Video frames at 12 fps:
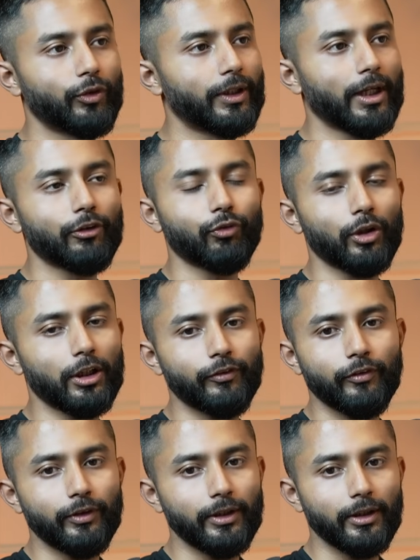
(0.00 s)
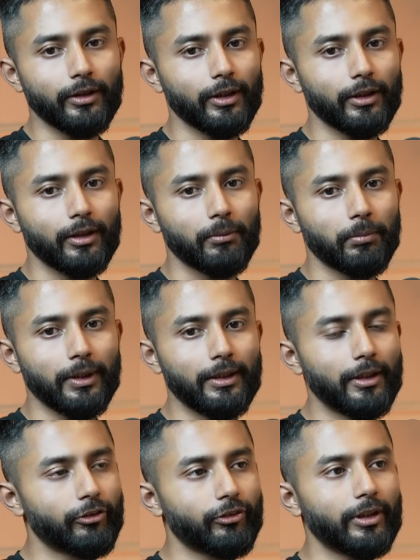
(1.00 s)
For the last 40, 50 years, the
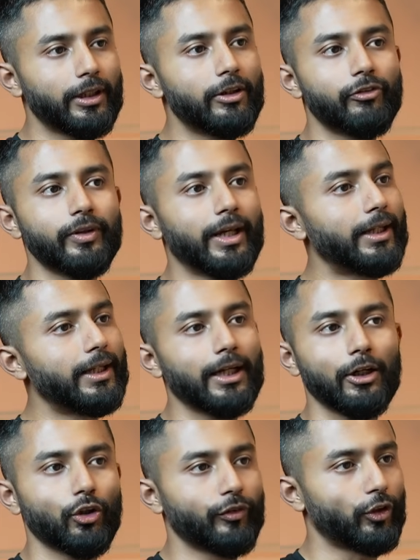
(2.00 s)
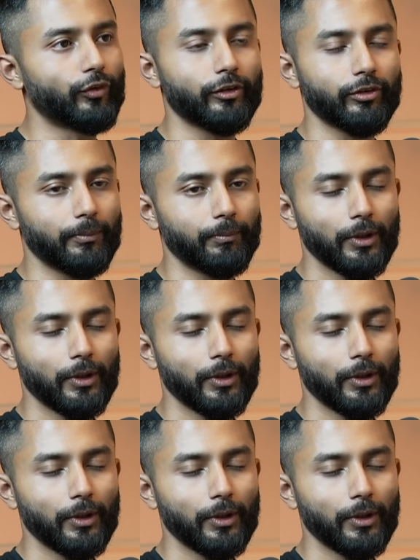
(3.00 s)
industry didn't see any kind of innovation.